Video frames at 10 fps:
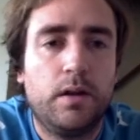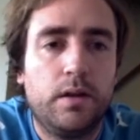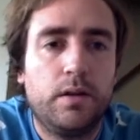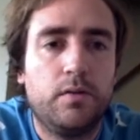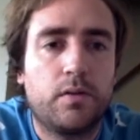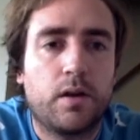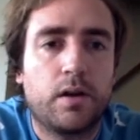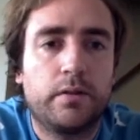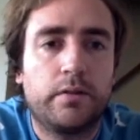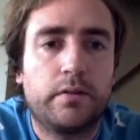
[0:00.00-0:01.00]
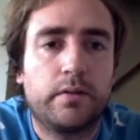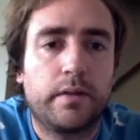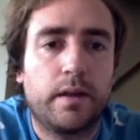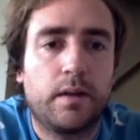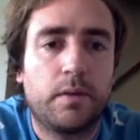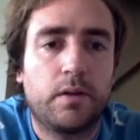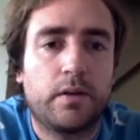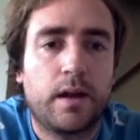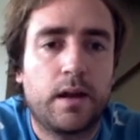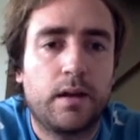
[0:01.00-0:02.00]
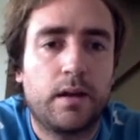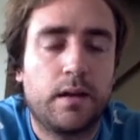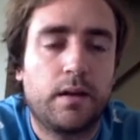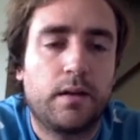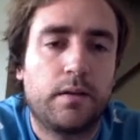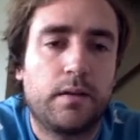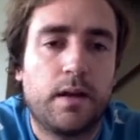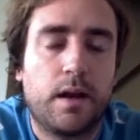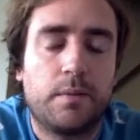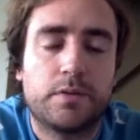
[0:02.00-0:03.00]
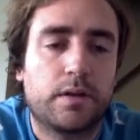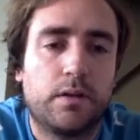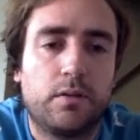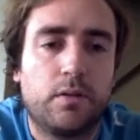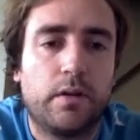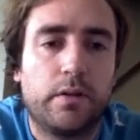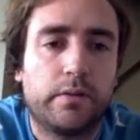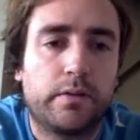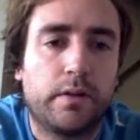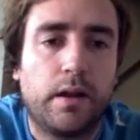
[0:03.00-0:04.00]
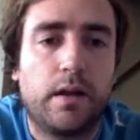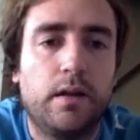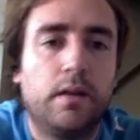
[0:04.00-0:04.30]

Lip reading: new cards that I'm going to look at, and I'm just going to do all those today.